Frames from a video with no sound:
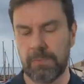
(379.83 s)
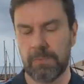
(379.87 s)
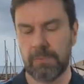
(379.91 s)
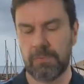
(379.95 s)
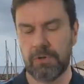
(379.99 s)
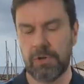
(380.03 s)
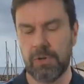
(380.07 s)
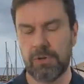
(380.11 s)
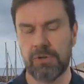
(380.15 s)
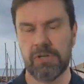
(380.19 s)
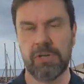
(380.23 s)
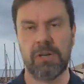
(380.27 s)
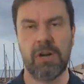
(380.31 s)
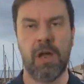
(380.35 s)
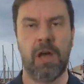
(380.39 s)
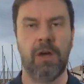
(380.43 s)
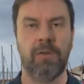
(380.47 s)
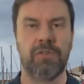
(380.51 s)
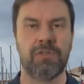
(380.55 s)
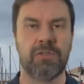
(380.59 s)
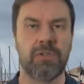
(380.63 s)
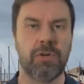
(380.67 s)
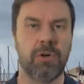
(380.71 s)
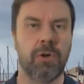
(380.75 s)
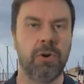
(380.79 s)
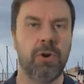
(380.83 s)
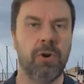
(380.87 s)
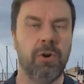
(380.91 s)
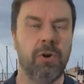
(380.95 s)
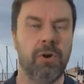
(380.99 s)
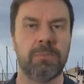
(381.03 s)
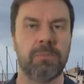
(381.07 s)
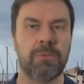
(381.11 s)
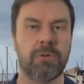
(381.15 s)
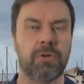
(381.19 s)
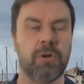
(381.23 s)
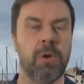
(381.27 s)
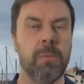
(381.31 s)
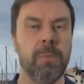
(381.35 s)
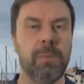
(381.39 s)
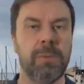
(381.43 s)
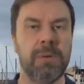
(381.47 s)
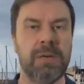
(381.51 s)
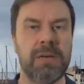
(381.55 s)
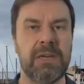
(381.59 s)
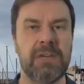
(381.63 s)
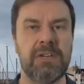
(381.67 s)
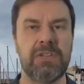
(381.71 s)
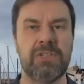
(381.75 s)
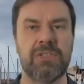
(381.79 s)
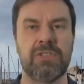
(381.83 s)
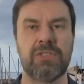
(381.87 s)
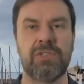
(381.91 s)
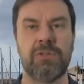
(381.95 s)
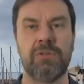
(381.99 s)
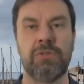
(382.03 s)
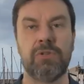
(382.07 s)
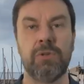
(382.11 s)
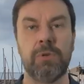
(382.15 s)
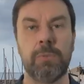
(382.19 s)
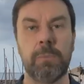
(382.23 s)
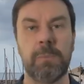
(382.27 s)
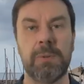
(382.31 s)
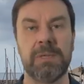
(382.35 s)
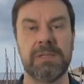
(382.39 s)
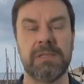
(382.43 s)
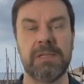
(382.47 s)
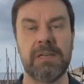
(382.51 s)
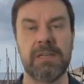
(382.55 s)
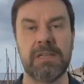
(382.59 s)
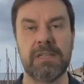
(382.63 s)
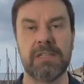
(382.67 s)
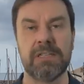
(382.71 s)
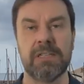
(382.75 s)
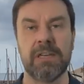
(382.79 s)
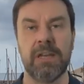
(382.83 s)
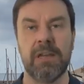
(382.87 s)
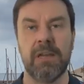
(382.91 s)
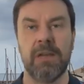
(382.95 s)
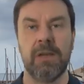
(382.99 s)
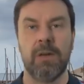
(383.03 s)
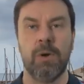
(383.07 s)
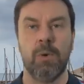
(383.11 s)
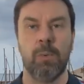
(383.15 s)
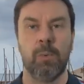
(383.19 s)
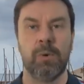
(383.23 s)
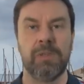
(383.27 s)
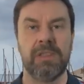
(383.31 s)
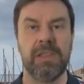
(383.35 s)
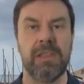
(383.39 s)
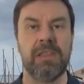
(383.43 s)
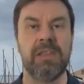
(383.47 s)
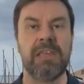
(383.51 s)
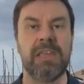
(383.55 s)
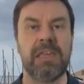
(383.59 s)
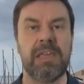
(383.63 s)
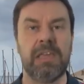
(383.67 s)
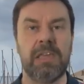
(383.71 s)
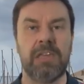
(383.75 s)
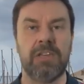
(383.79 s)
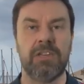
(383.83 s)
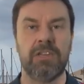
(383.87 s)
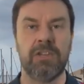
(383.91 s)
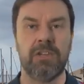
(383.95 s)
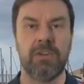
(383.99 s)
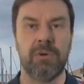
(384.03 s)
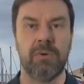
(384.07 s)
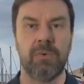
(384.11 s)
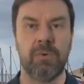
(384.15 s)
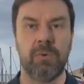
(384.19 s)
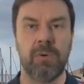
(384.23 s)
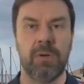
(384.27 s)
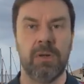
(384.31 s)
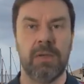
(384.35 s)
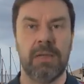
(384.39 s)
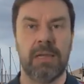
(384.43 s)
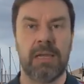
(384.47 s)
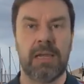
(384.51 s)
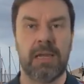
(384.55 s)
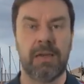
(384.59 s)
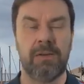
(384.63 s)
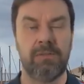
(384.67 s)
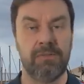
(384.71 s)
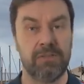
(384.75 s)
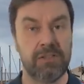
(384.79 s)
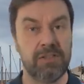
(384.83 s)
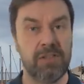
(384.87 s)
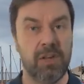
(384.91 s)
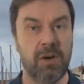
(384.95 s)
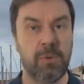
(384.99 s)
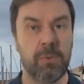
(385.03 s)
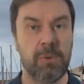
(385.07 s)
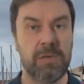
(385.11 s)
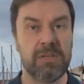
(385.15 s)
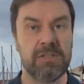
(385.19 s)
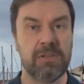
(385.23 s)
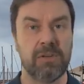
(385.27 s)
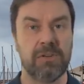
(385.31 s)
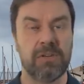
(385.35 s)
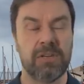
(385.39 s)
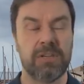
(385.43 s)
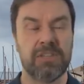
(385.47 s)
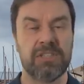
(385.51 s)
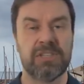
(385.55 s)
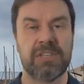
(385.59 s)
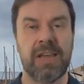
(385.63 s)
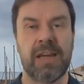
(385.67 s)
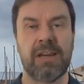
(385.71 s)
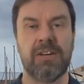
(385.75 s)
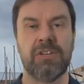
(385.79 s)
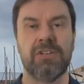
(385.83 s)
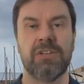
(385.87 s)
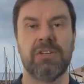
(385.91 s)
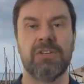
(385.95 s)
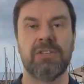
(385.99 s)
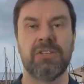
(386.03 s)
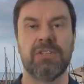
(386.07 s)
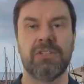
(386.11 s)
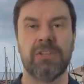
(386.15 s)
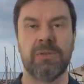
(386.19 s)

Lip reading: using offshore companies to do business within the EU, even though he's under sanctions.